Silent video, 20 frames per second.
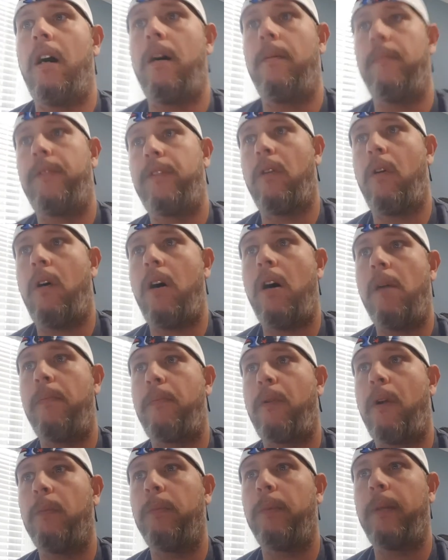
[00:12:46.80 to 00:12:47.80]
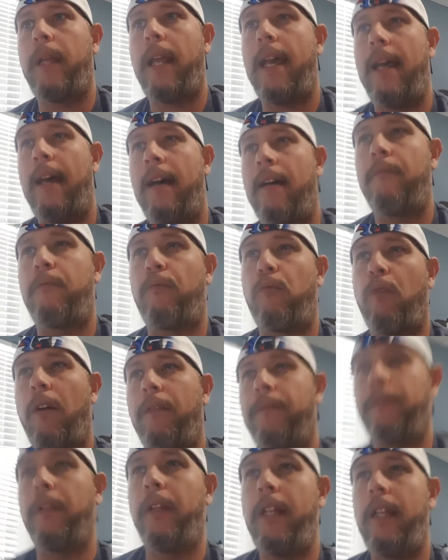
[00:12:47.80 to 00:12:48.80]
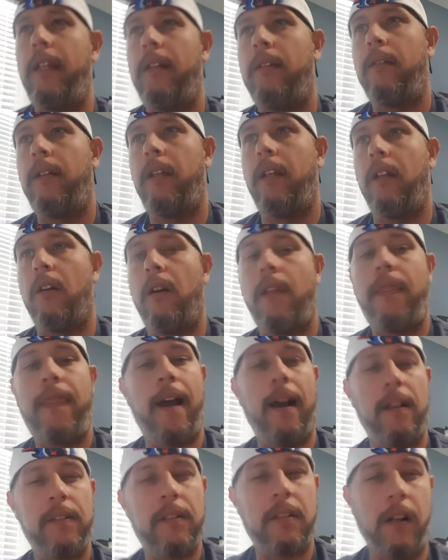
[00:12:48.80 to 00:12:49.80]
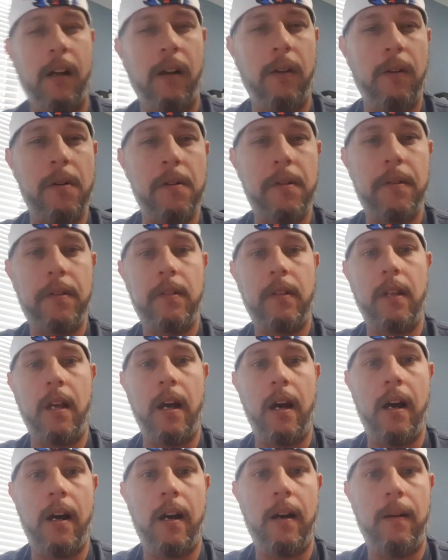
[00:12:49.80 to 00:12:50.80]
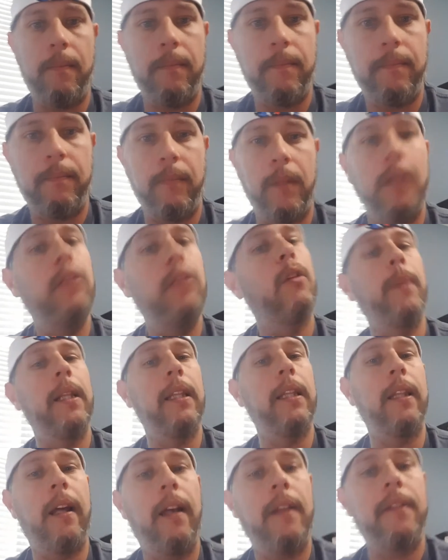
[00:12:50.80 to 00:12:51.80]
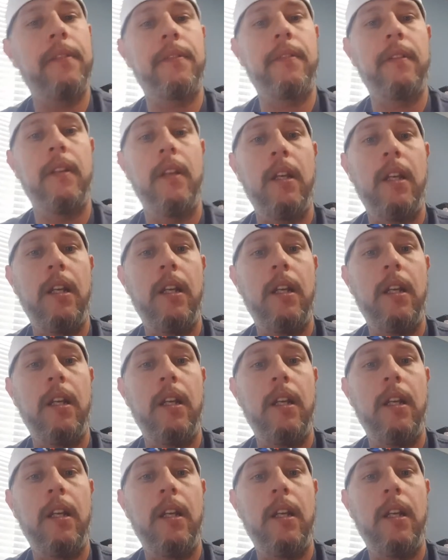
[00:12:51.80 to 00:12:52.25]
So I'll probably have roughly, you know, $1,000, a little bit less